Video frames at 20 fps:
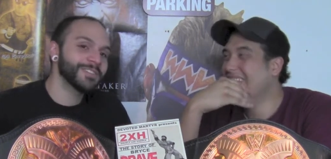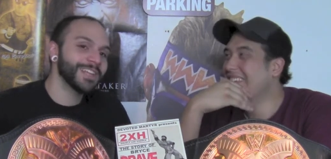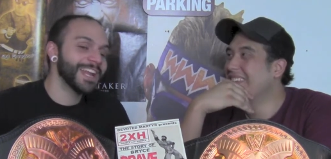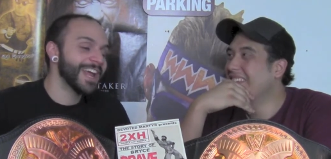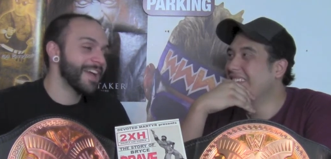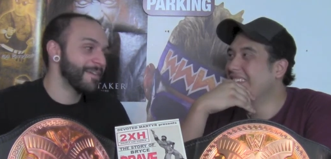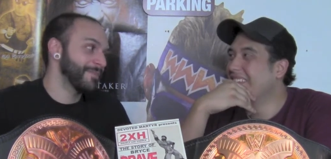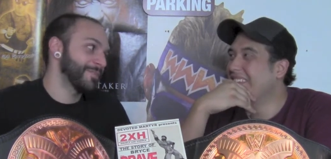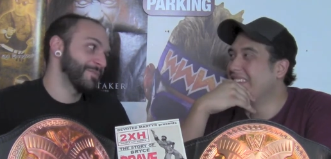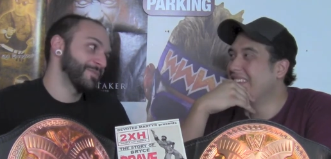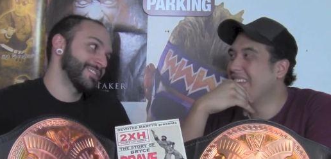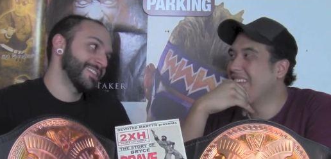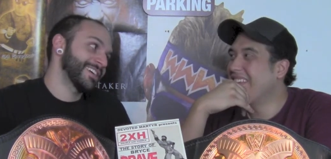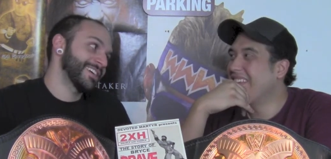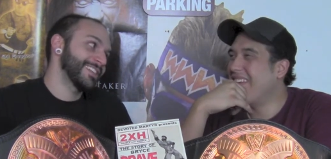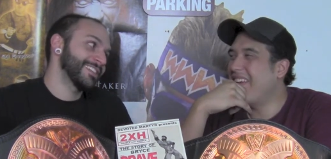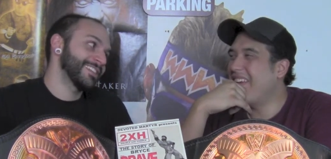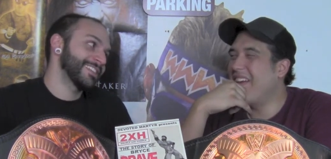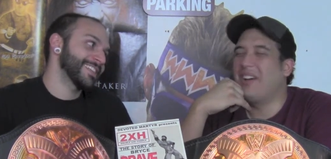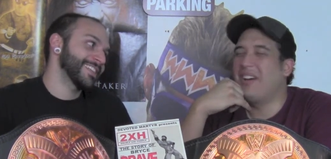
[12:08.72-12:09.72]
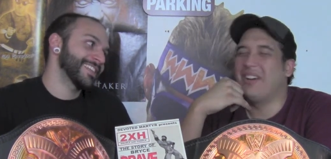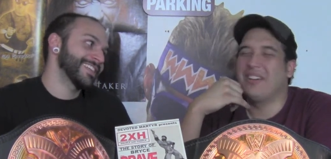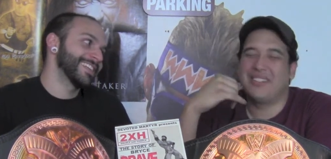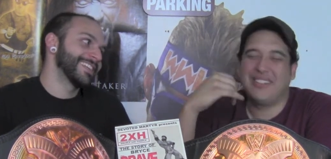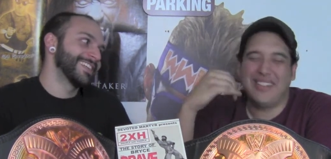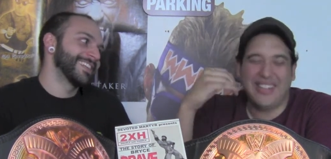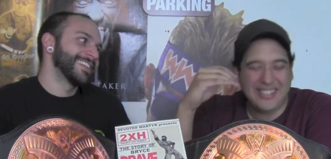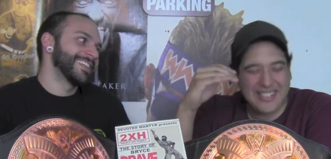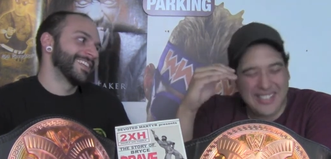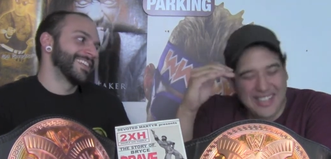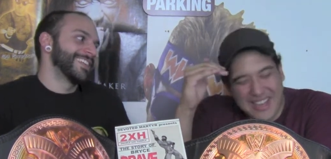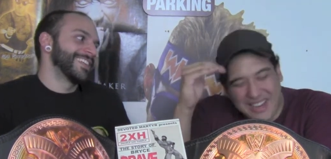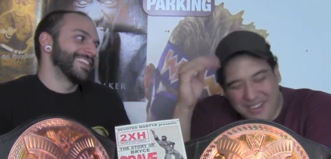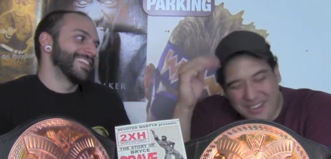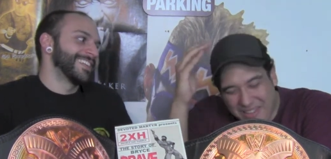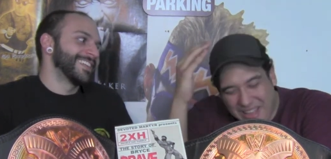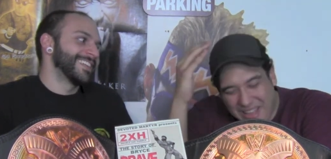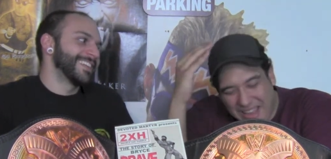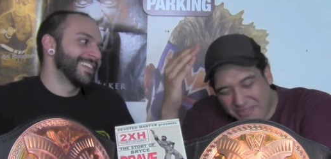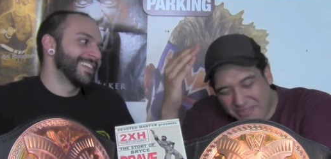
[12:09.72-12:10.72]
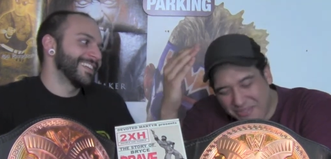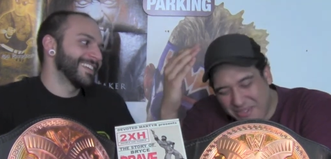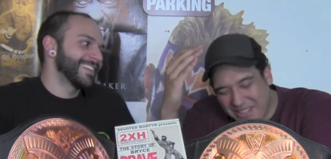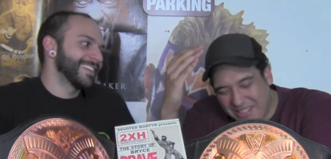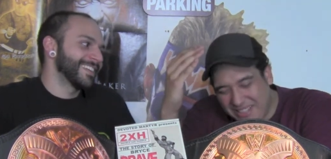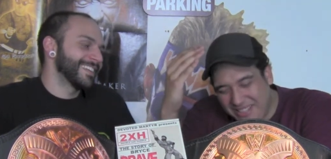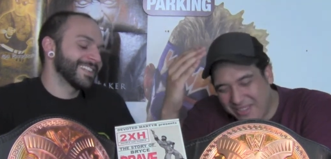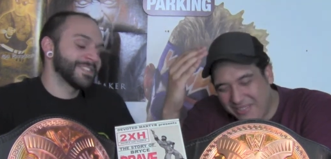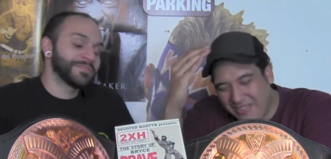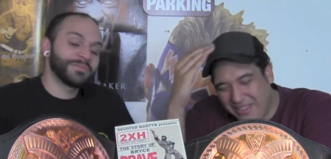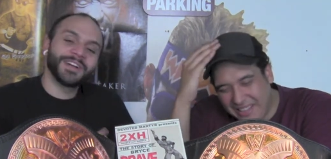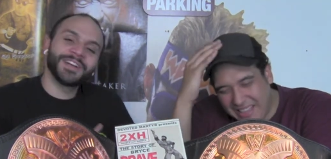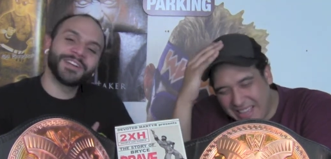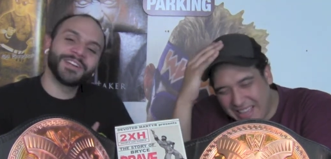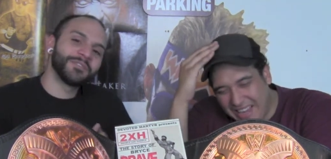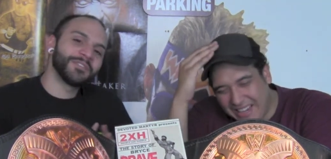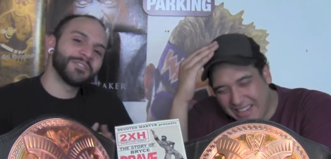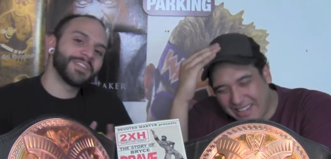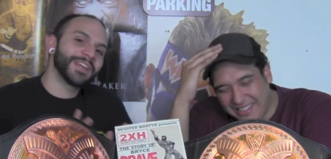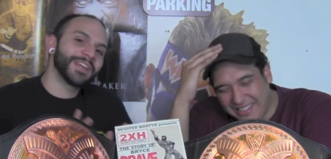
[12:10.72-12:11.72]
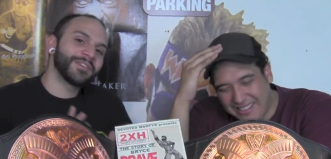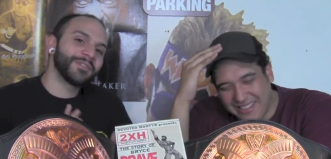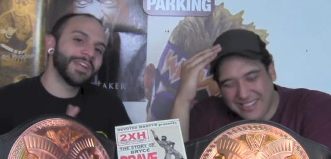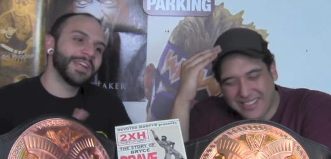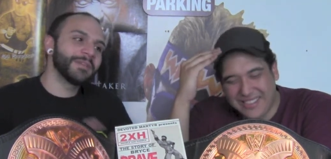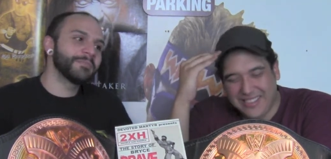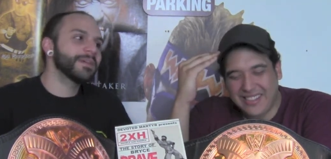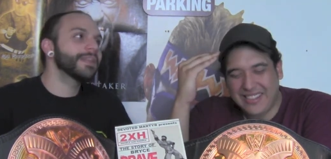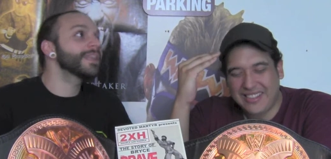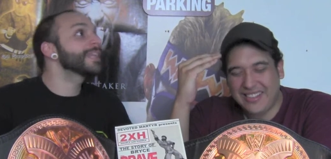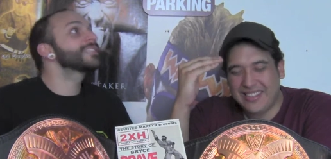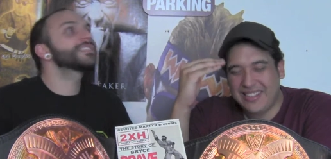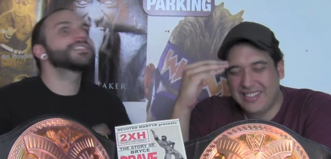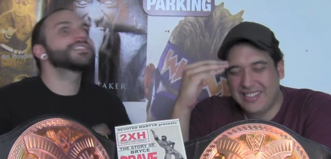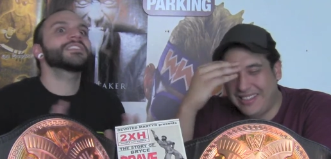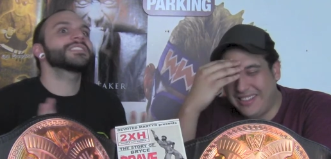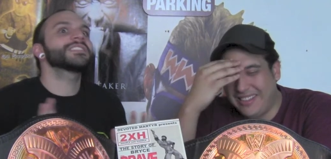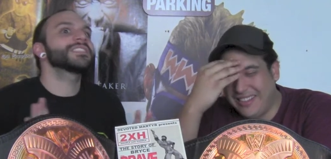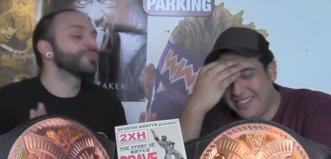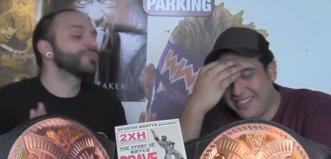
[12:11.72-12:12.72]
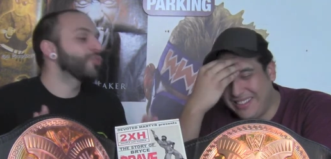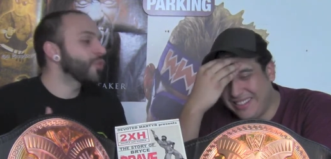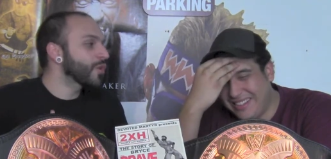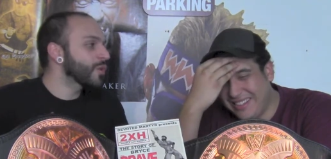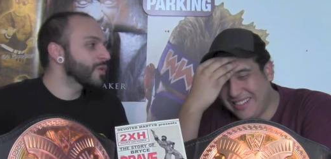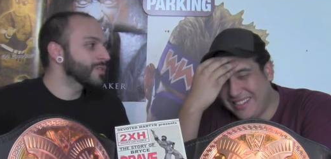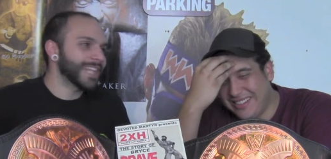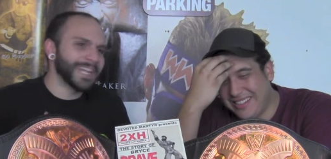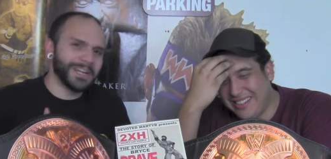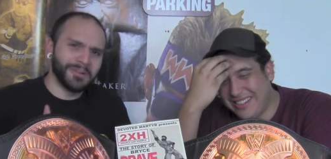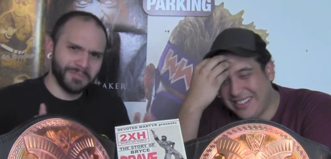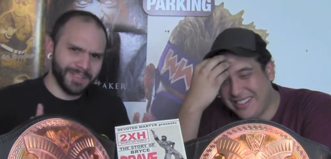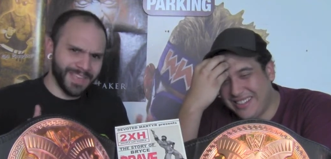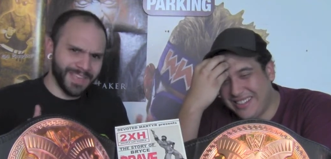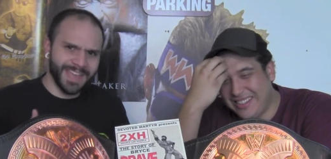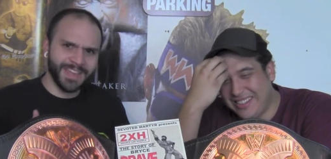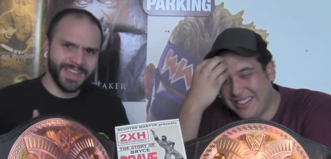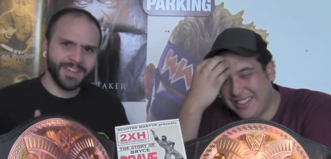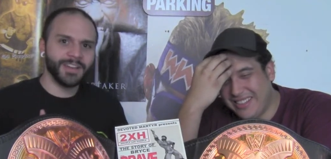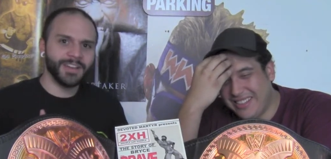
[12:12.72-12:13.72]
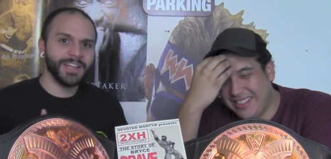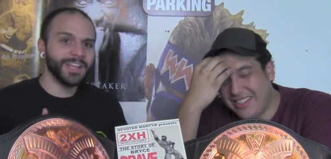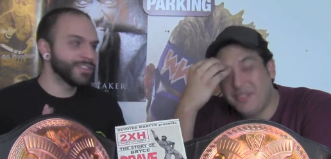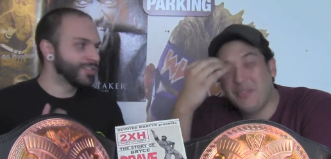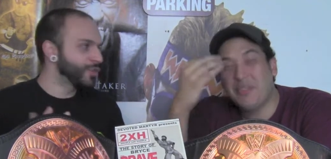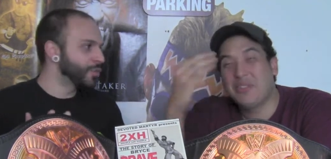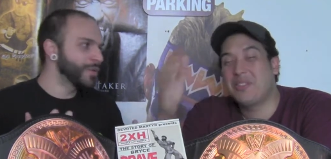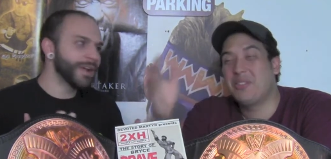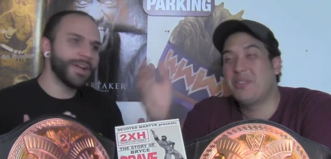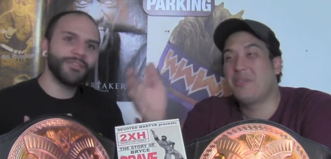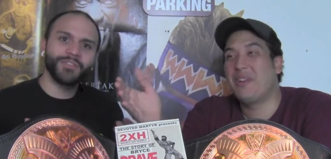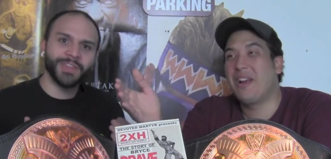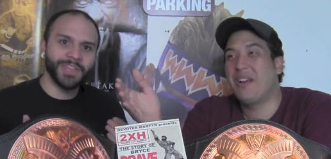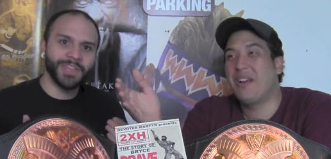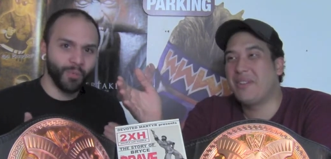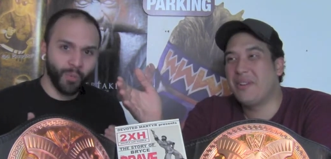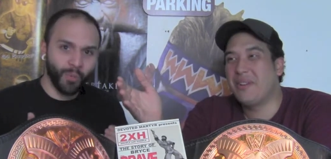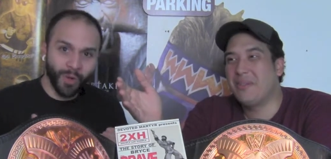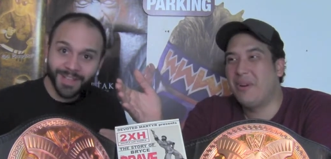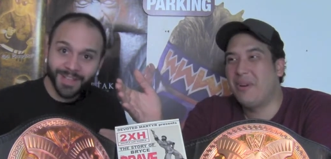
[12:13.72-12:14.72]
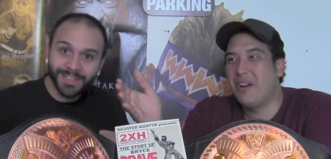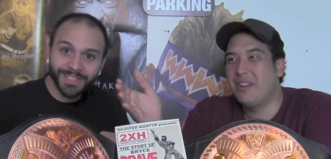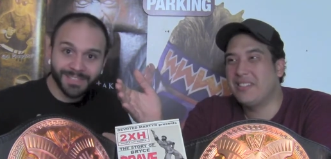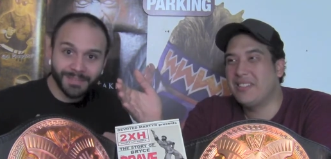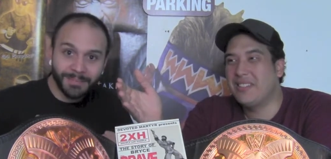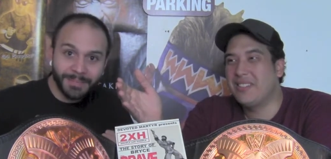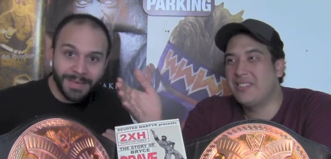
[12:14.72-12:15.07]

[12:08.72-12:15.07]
Speaker 1: not happy with that. Oh, see, I don't like reading stuff like I that. I don't
Speaker 2: like reading, but it's Dusty Rhodes. I don't care. He can do whatever, he wants to